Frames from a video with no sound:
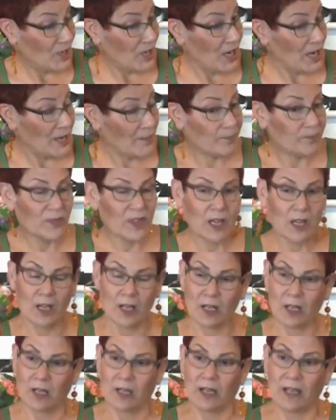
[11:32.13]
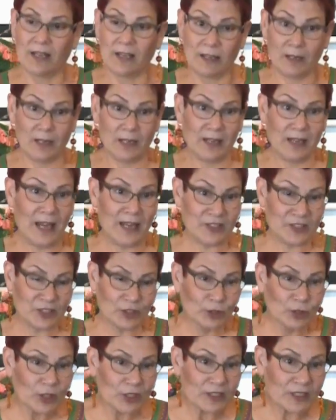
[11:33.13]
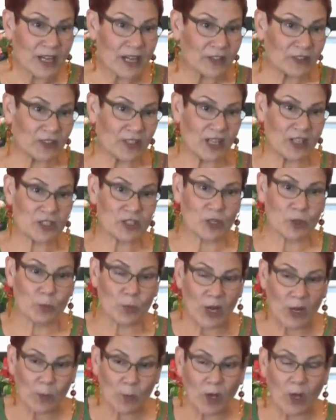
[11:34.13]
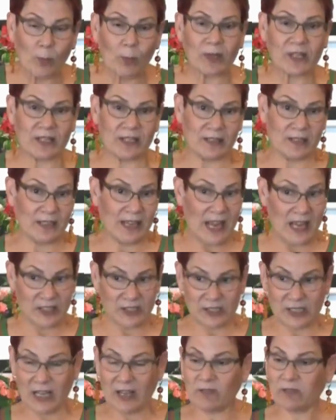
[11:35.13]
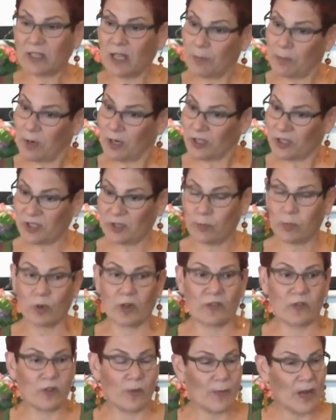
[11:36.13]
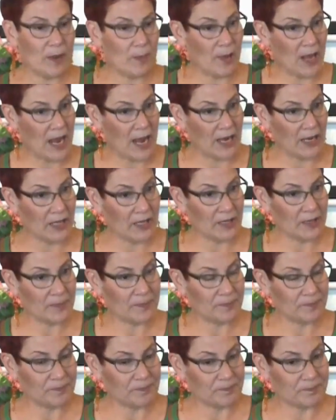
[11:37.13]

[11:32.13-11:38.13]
Okay. It, it, has to look nice, it has to run well, but it, it has to have lumbar support for my back.